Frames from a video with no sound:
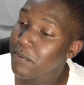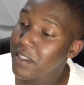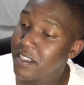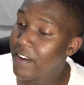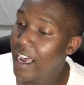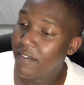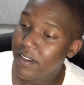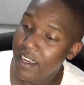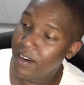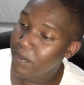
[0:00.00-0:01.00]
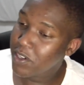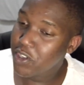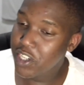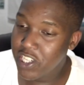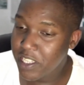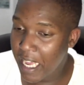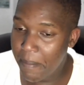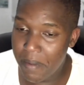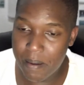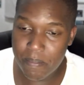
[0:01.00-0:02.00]
We survived. And when restrictions
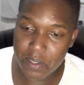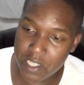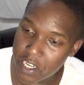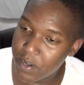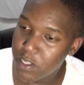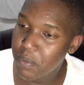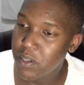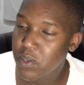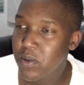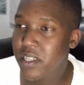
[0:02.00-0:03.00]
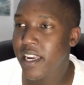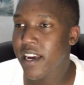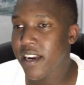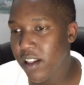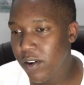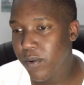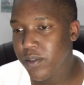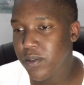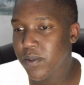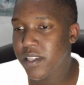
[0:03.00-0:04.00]
came up, cigarettes are being sold again, alcohol
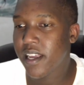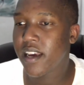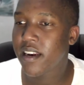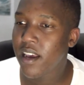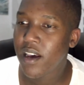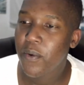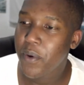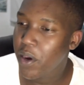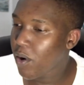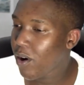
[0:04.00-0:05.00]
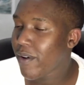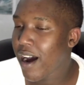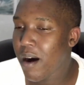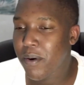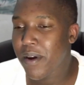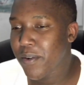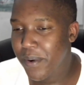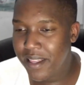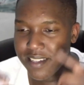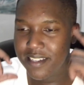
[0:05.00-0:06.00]
was sold again we can go around, but we had to
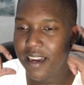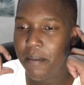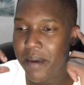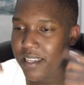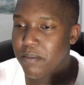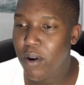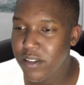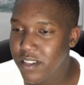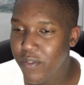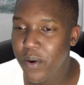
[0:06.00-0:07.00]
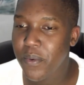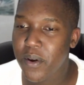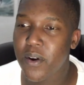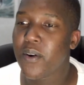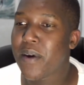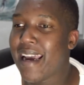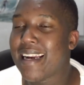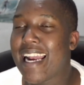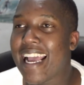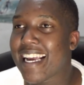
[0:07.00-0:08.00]
wear these dumbass masks everywhere we go.
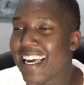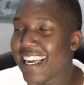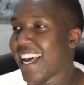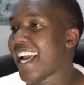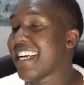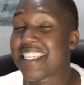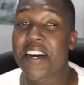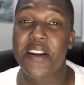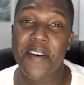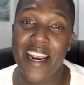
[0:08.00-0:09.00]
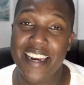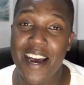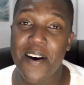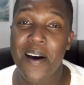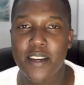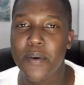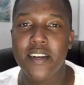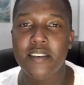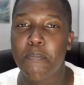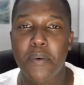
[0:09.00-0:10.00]
And like, I can tell you right now, it
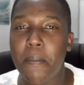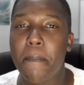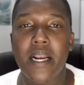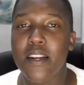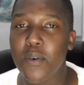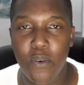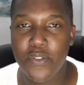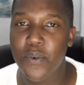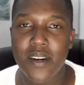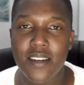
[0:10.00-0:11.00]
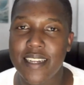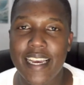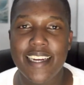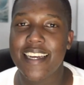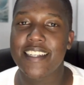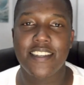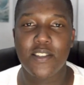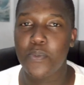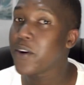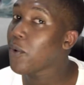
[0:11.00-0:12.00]
went completely off the rails. Like, it
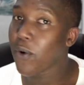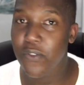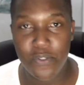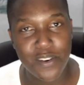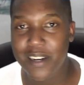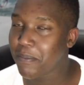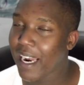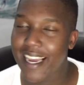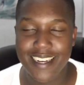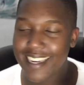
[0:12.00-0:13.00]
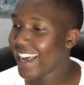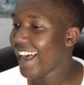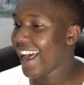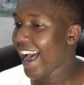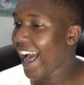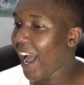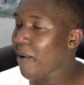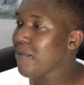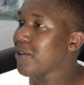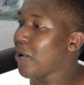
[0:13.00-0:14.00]
just went off. Like, I
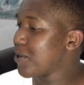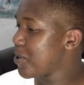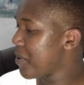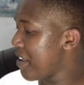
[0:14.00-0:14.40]
would go to an